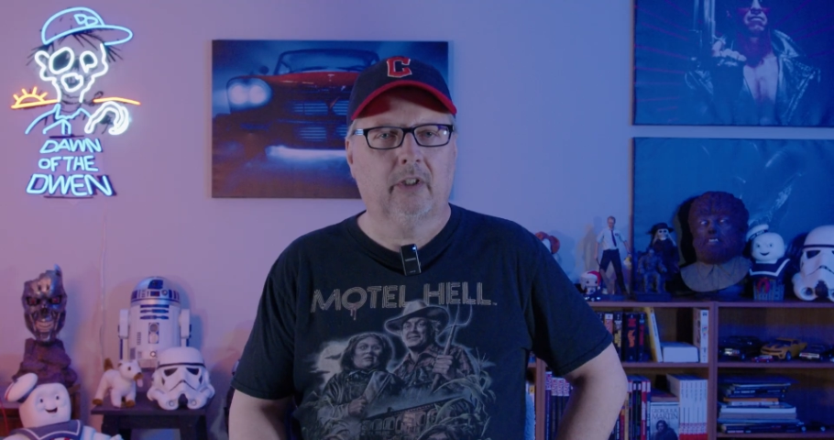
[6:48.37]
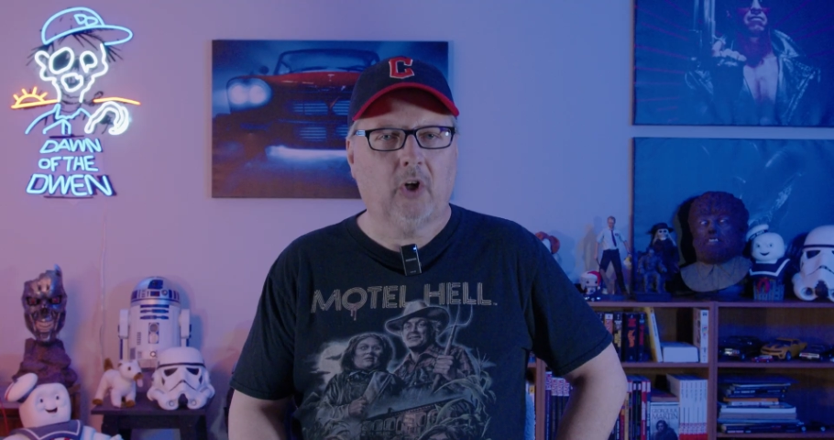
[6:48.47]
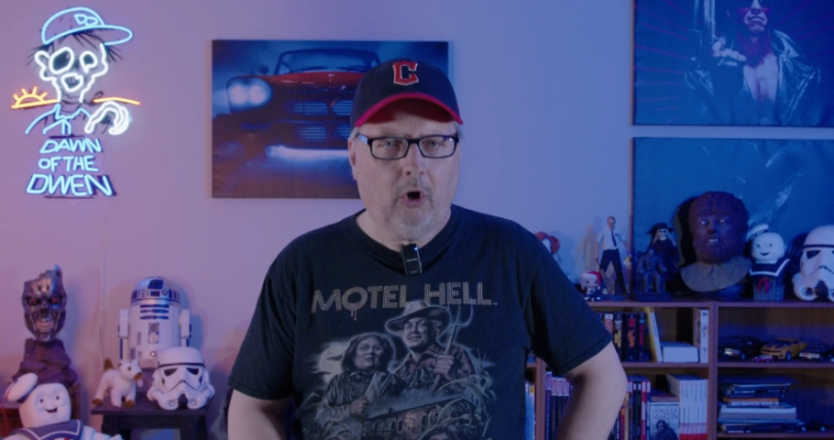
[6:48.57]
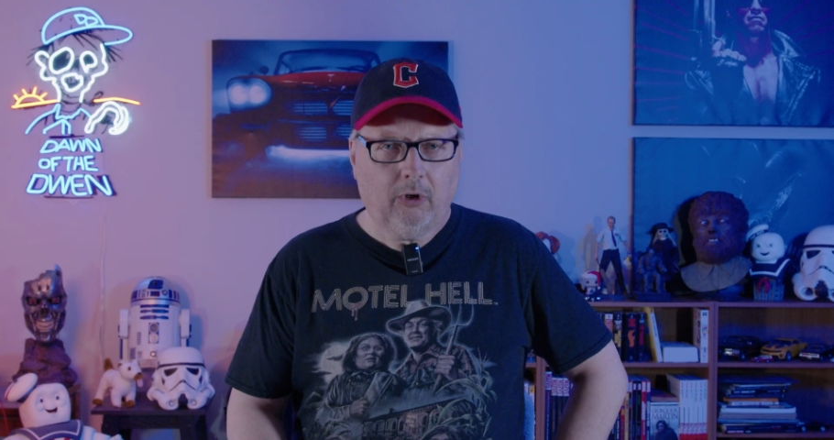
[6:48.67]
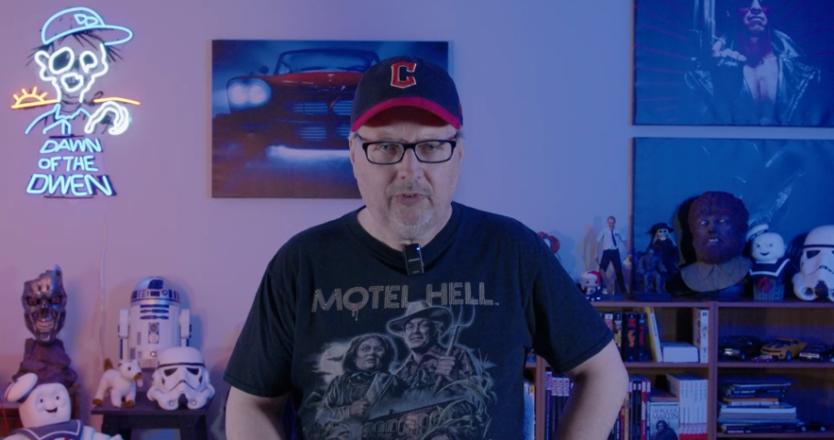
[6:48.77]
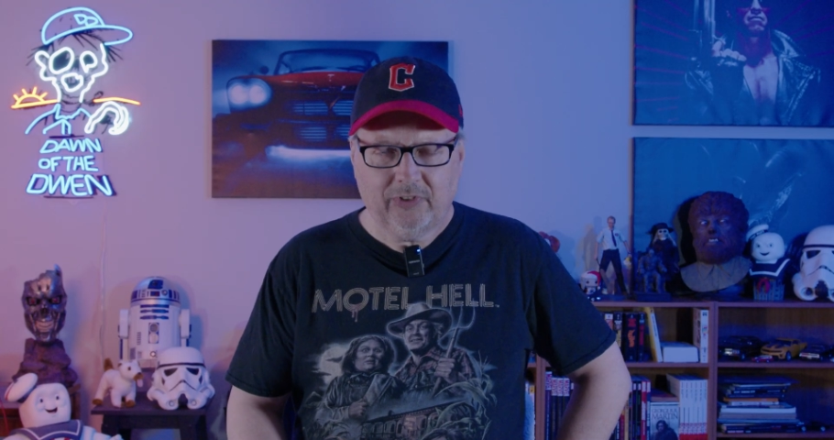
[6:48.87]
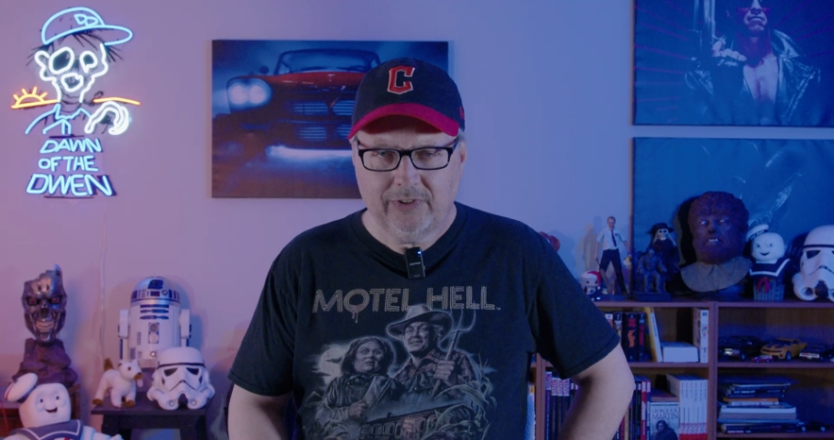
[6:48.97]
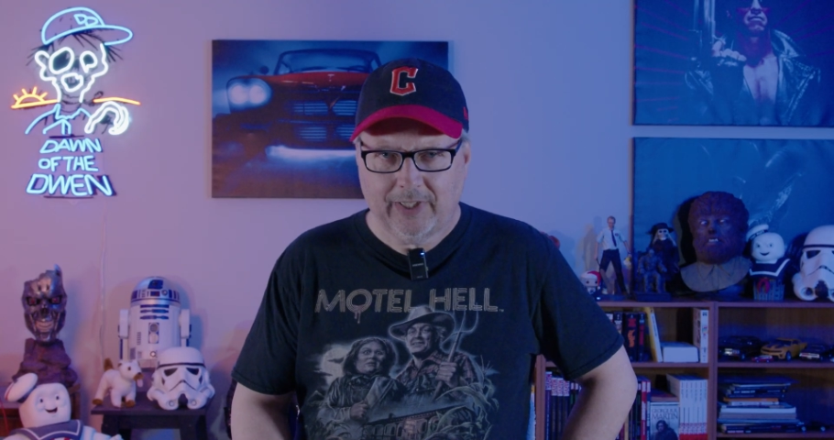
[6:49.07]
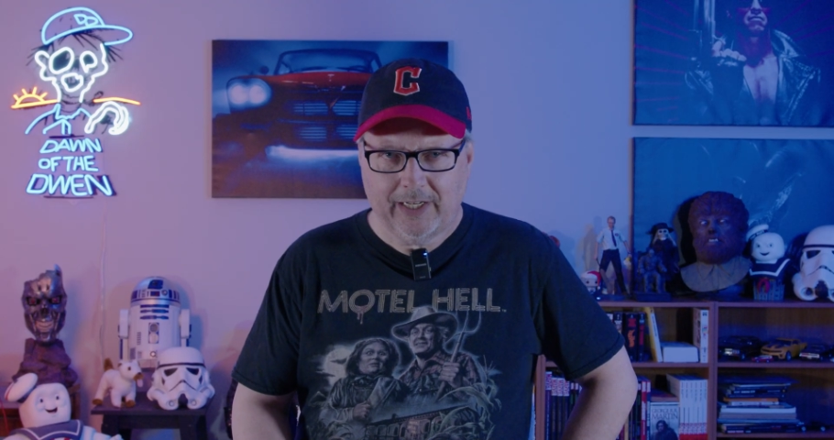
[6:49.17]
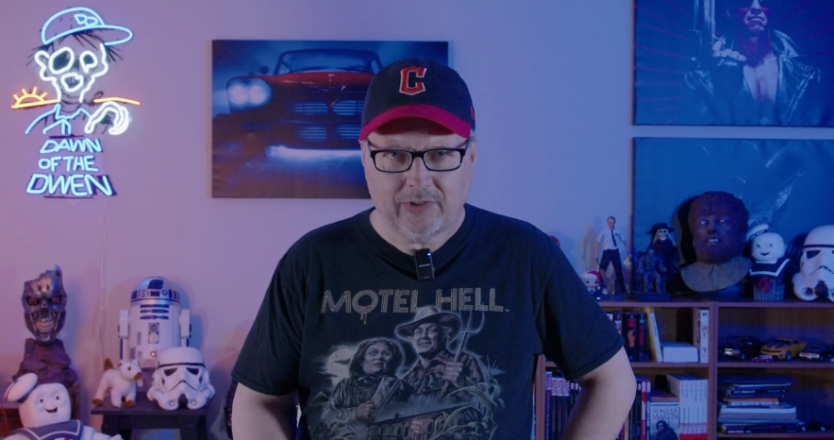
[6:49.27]

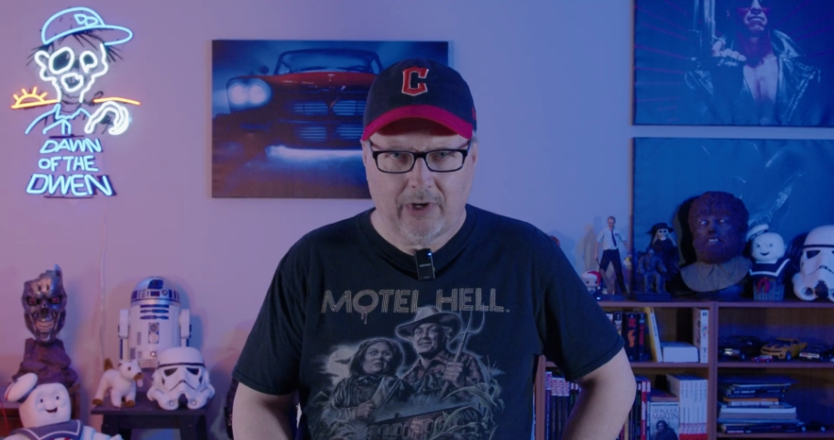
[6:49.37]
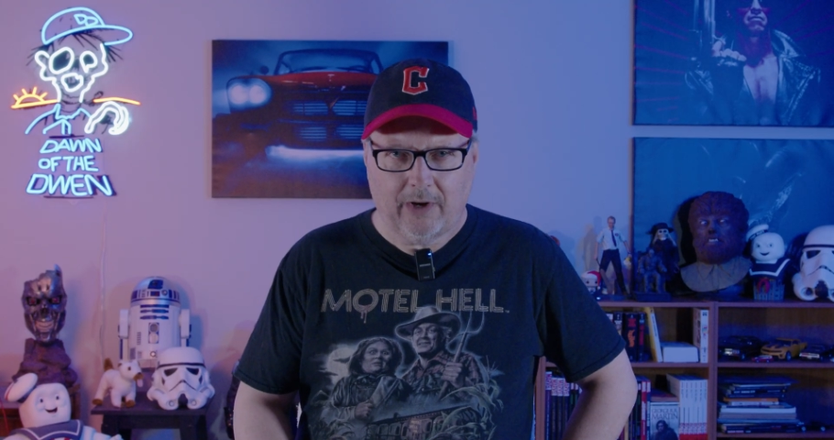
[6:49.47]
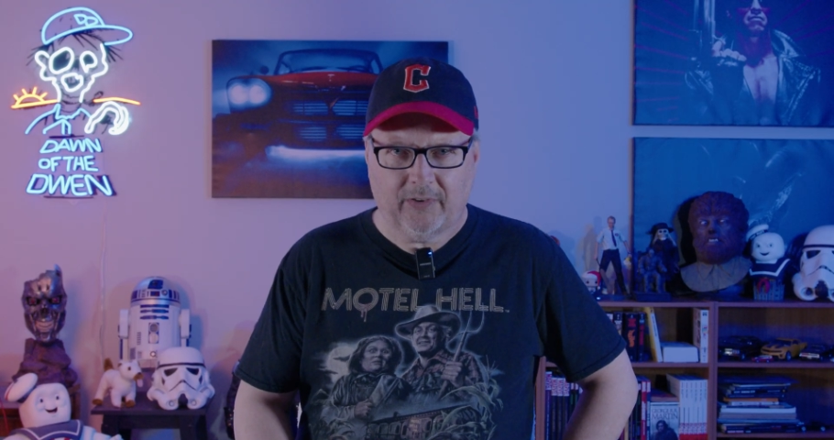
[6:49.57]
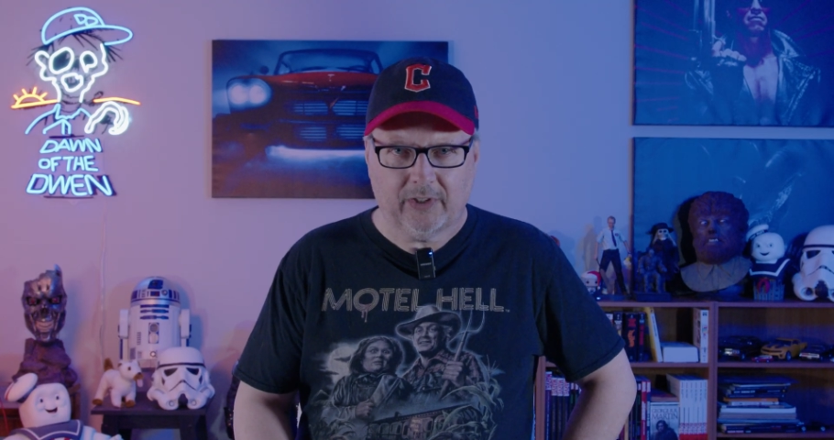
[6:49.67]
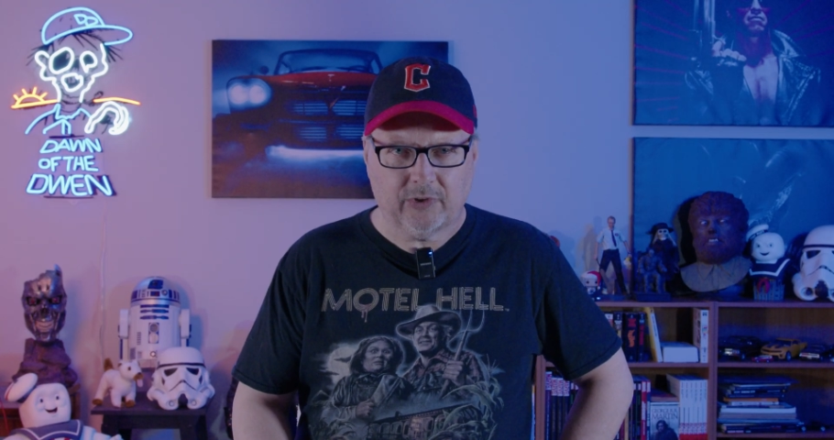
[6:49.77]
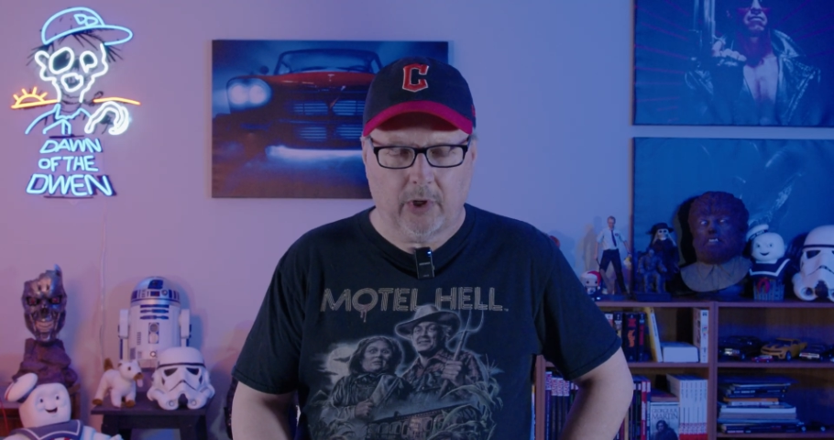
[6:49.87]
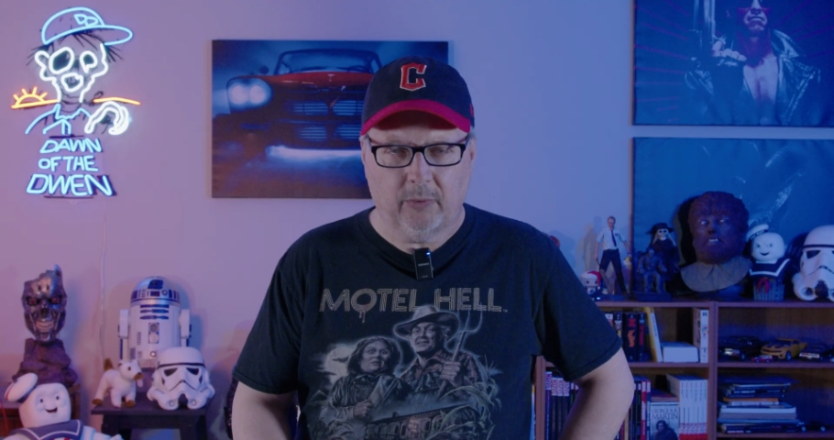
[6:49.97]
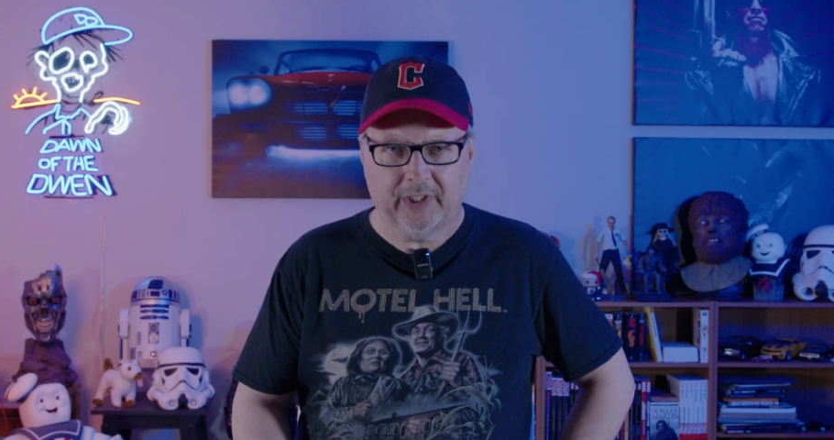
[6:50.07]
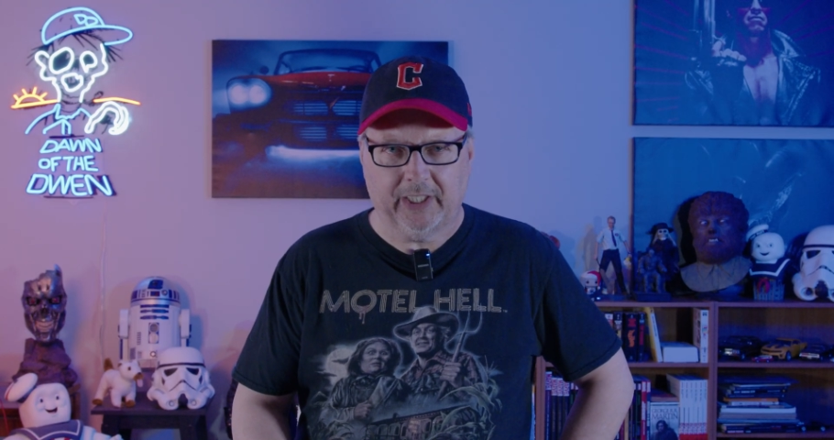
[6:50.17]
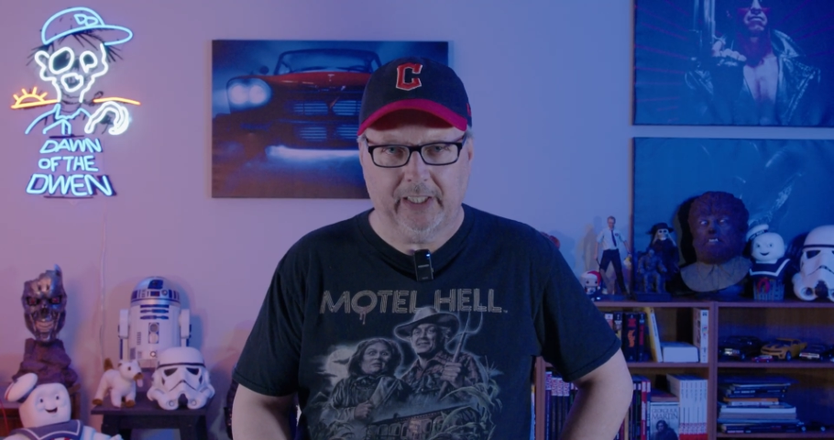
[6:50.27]
Carlsen takes off on his
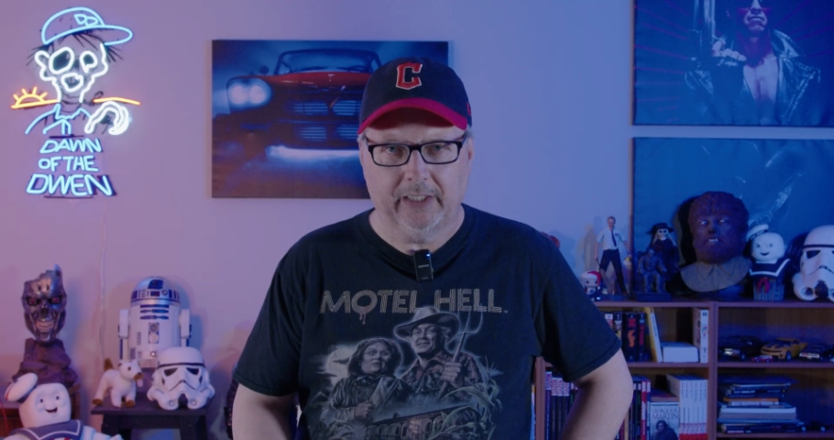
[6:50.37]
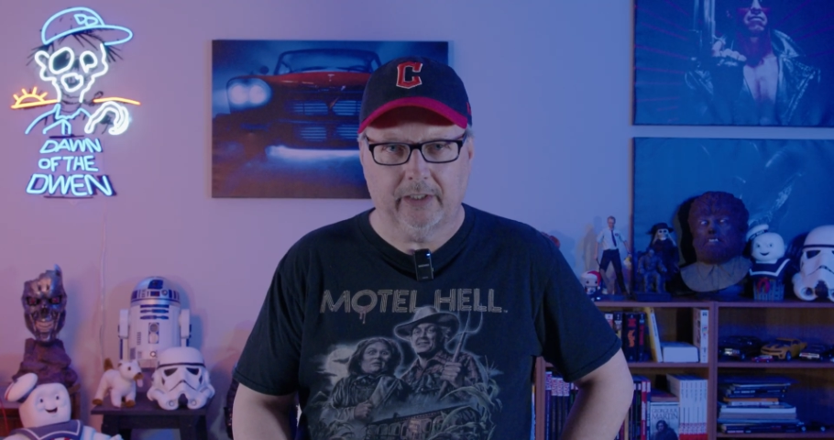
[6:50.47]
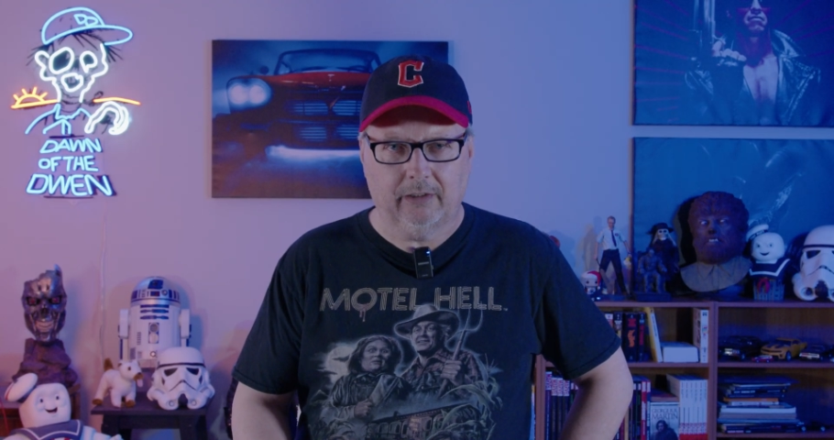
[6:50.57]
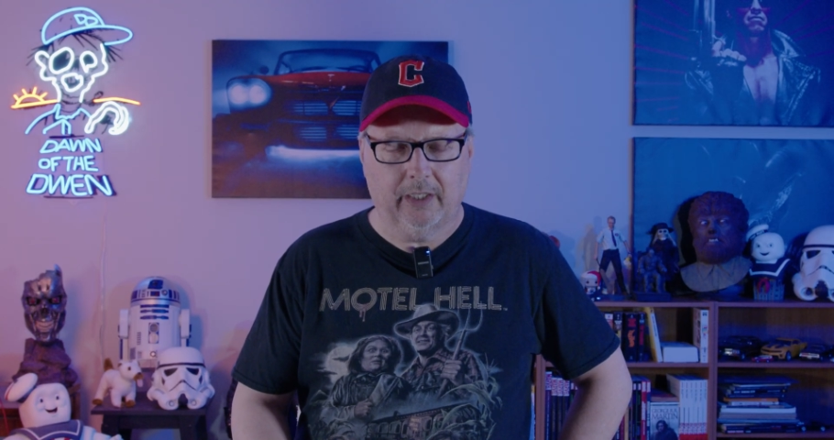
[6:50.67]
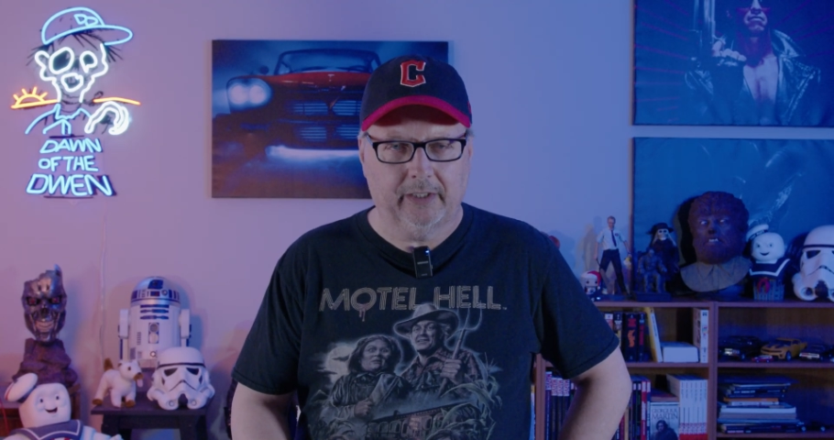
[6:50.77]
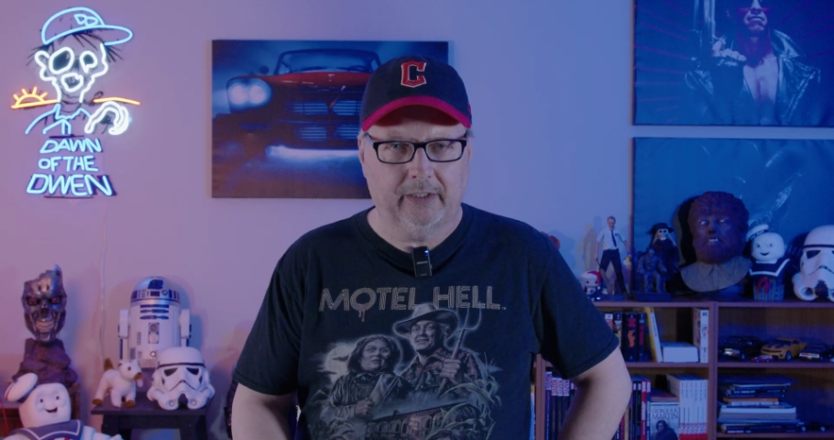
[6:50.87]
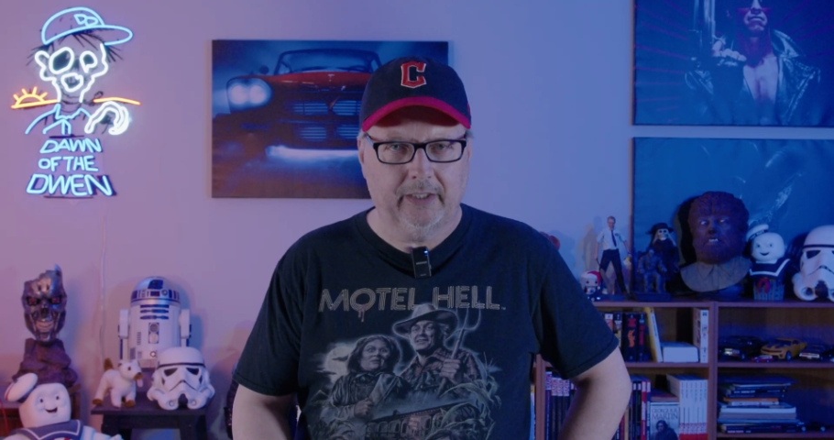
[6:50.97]
own to get into London,